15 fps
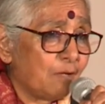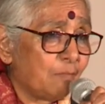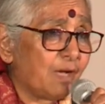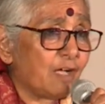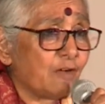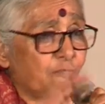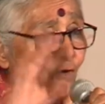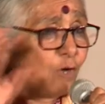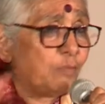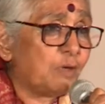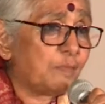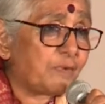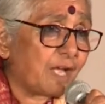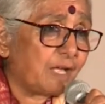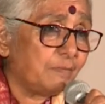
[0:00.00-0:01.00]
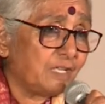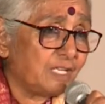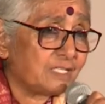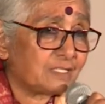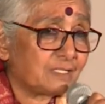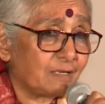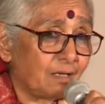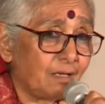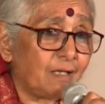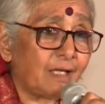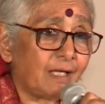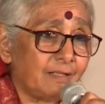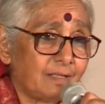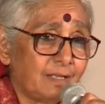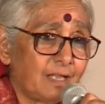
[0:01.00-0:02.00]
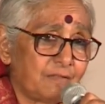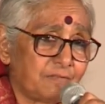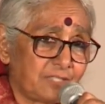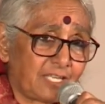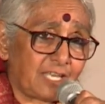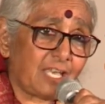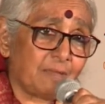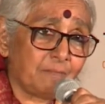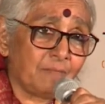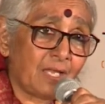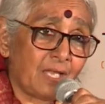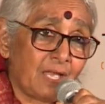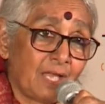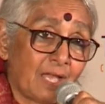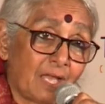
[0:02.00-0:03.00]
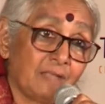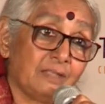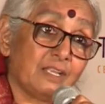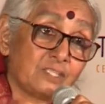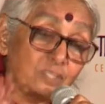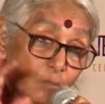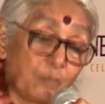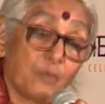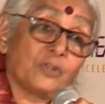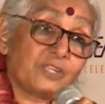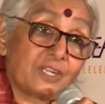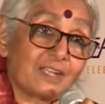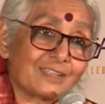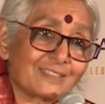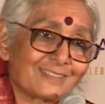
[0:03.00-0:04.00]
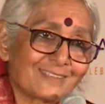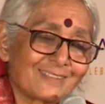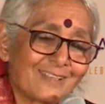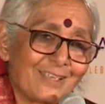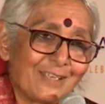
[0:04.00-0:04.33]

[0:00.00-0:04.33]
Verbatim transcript: by a former prime minister and the left came and they supported us.